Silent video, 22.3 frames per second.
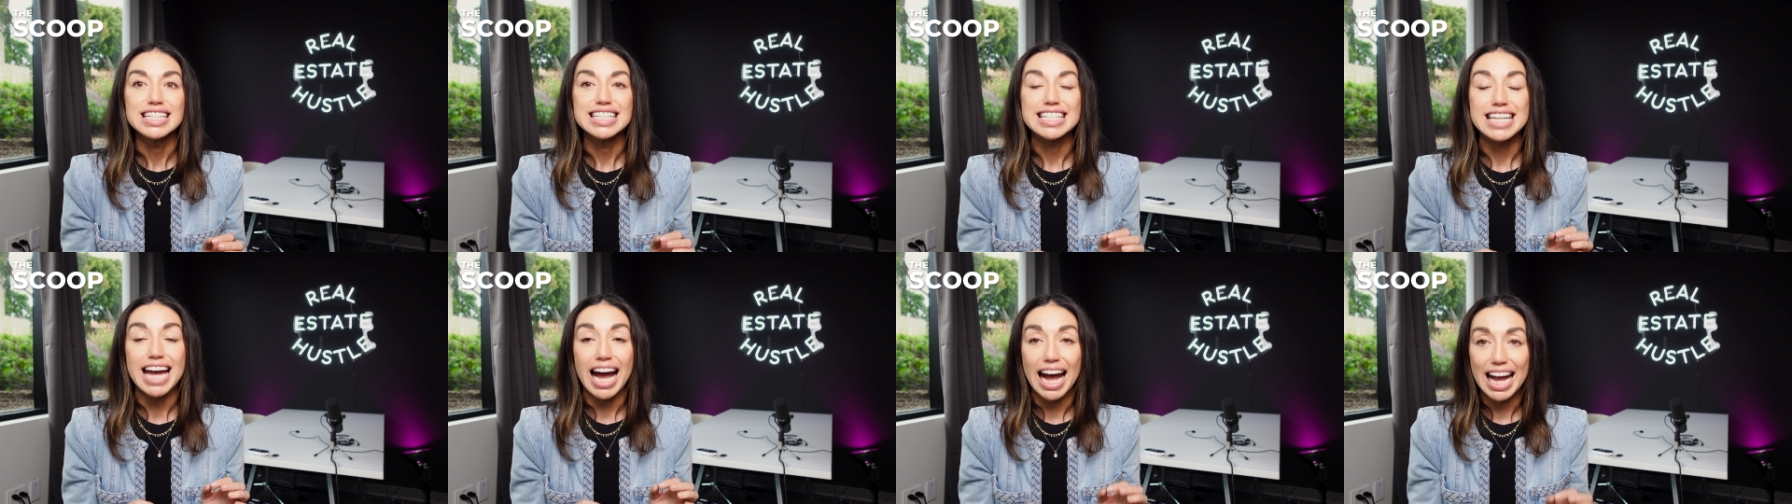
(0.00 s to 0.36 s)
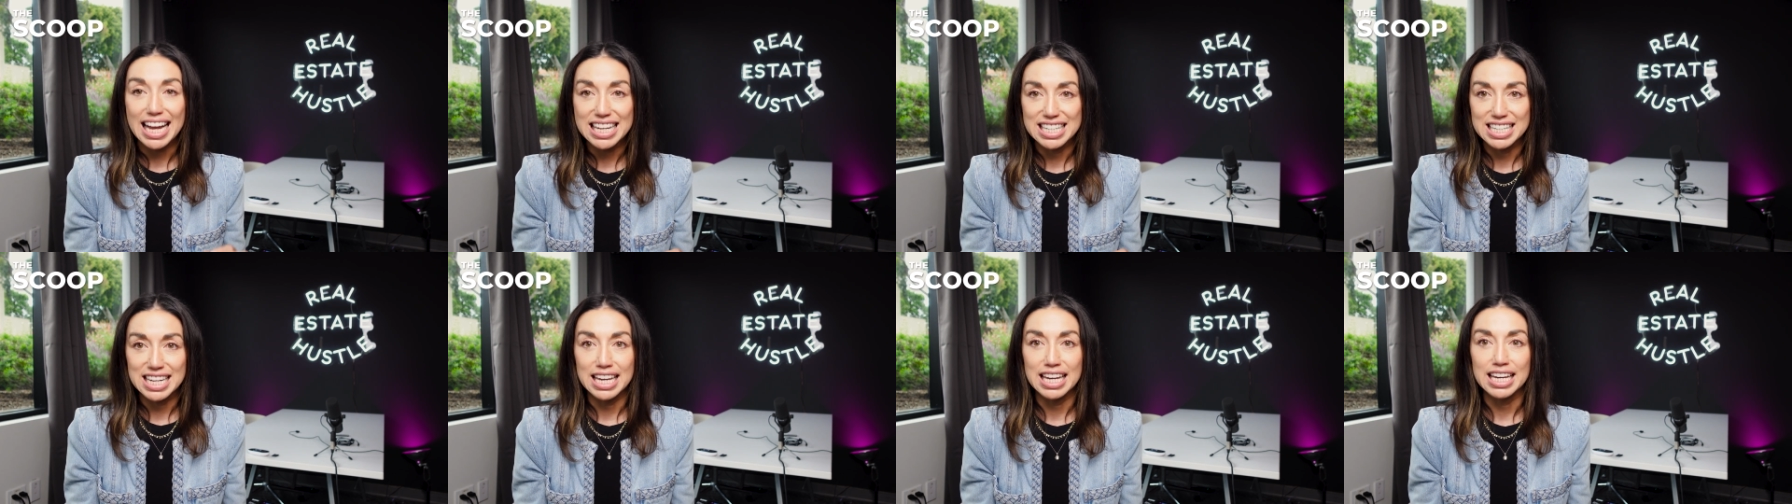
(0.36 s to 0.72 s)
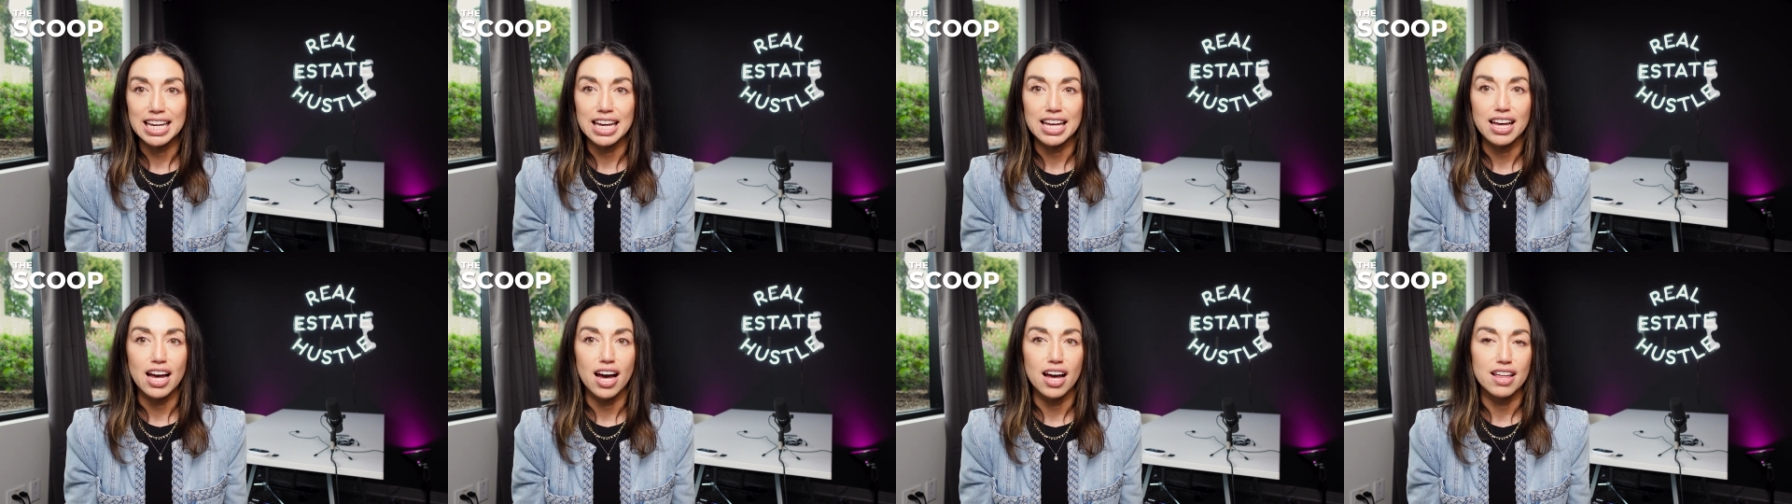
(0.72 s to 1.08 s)

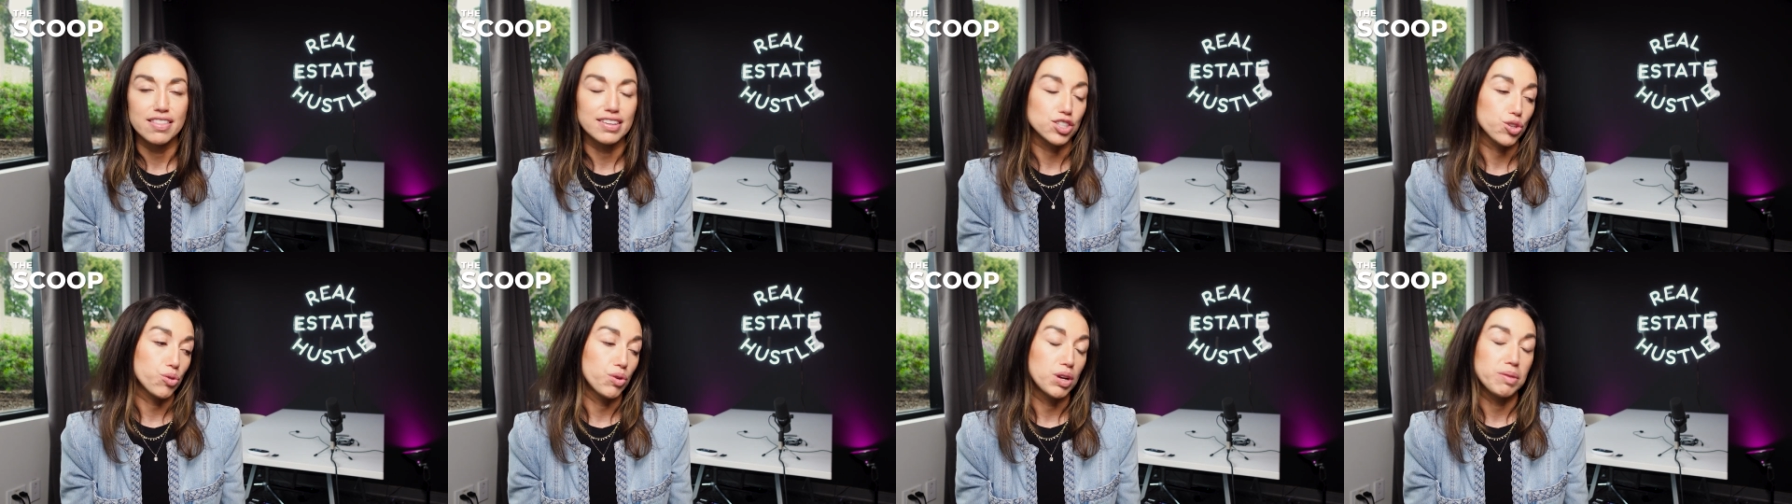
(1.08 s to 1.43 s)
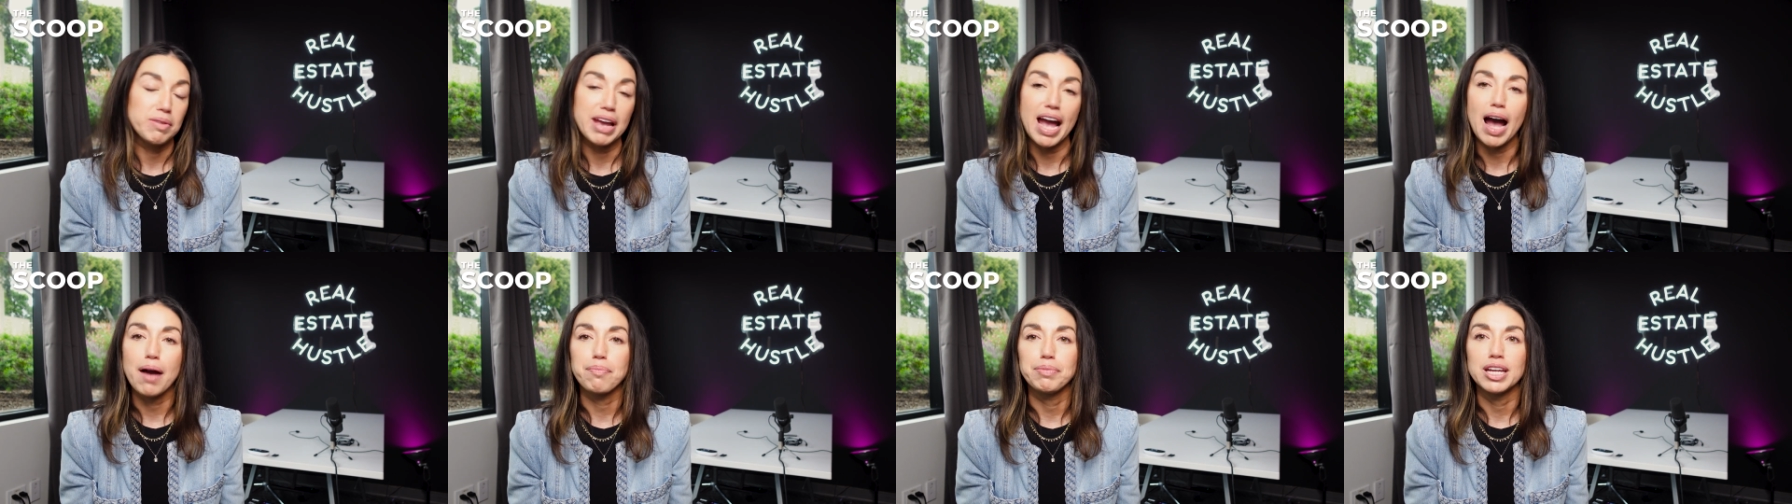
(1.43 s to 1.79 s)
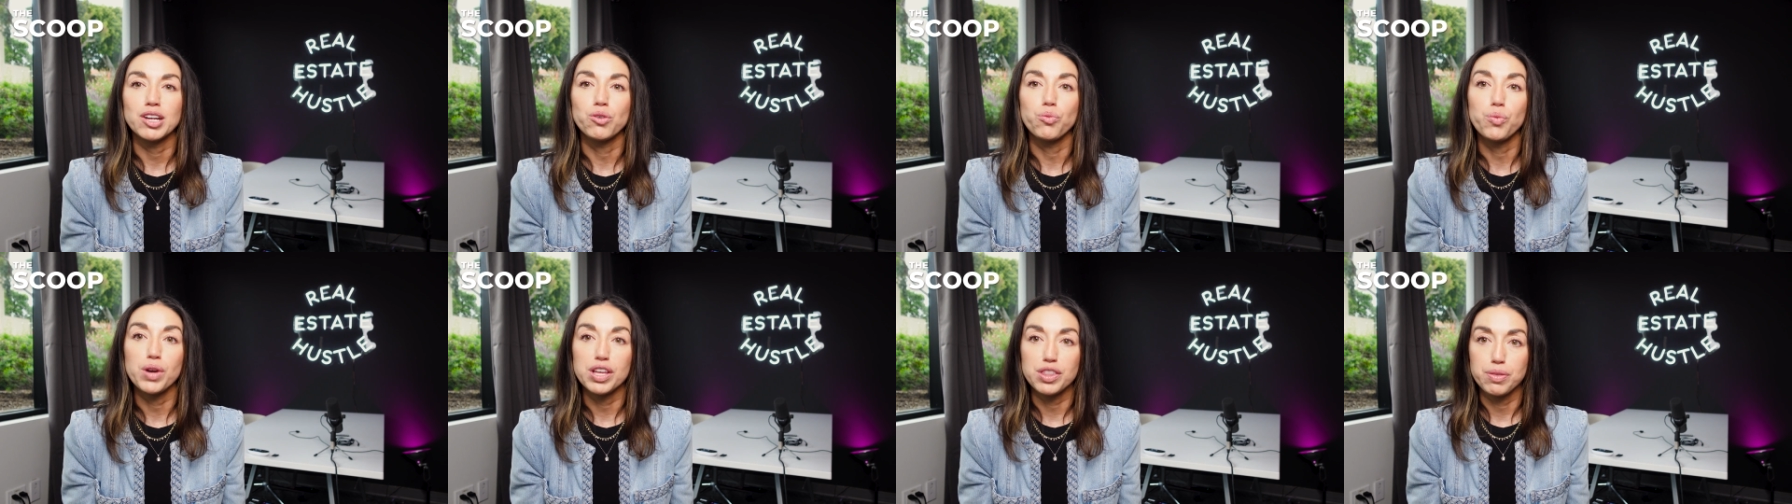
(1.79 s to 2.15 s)
tightening that's going to be
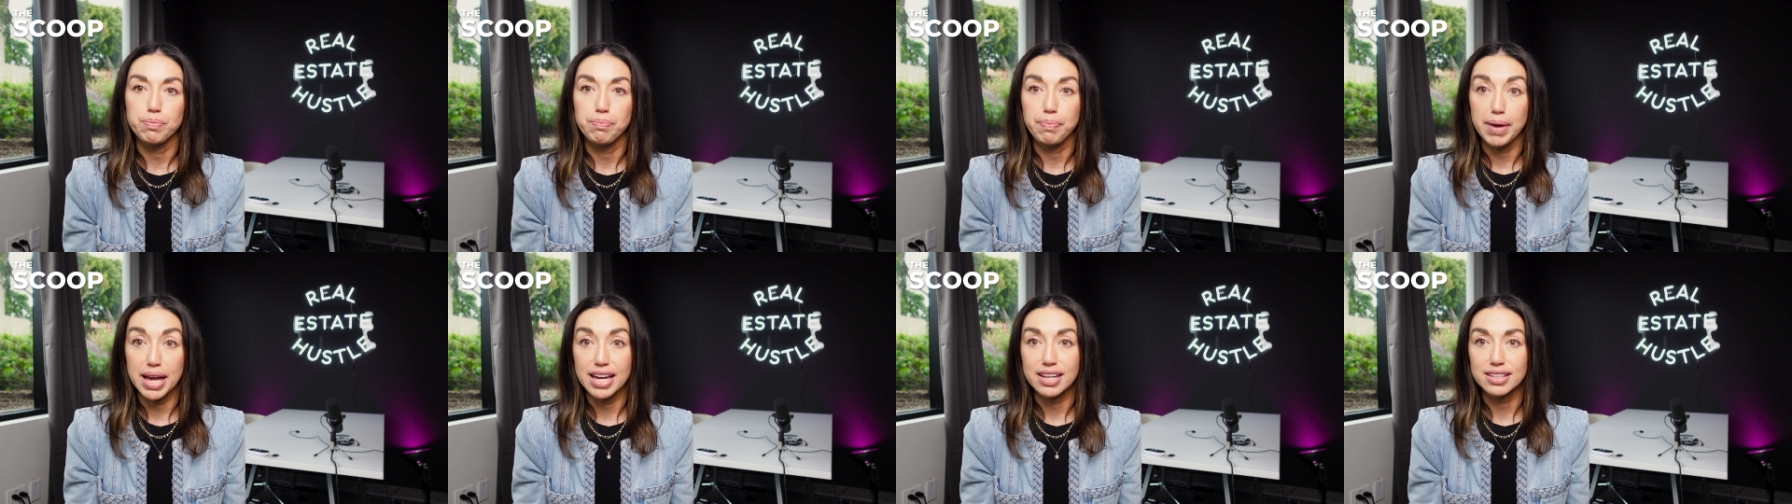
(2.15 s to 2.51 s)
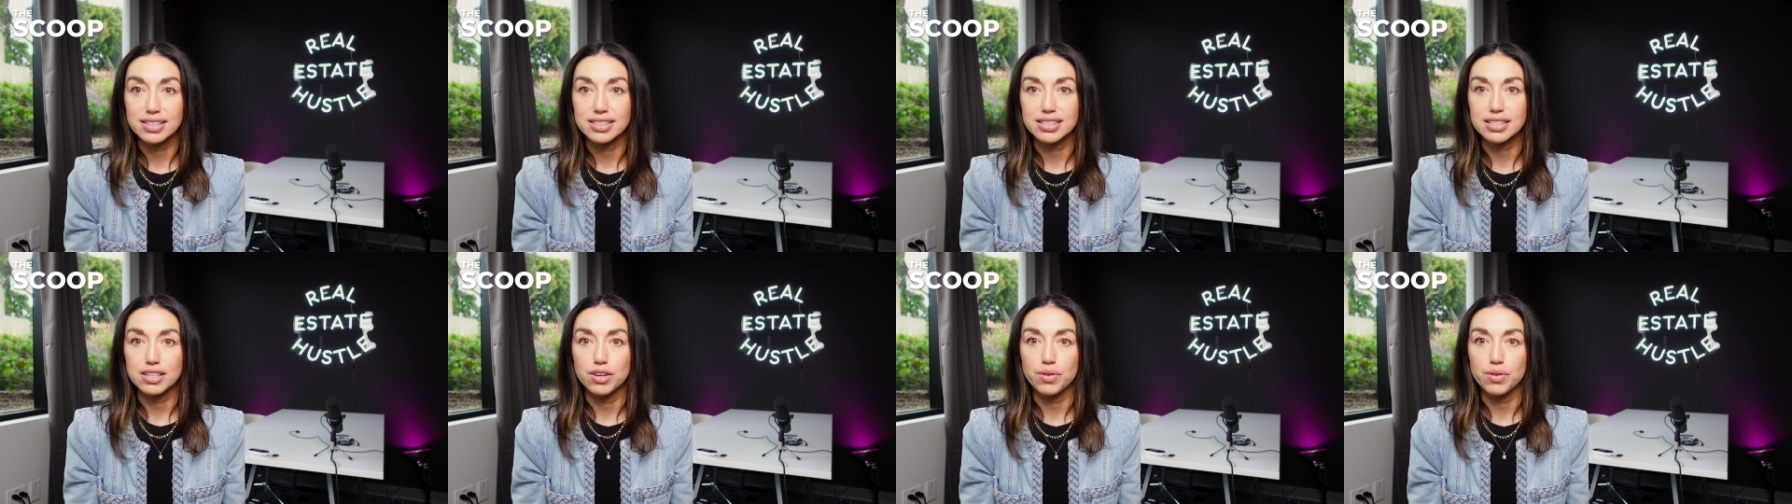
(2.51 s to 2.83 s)
happening with banks.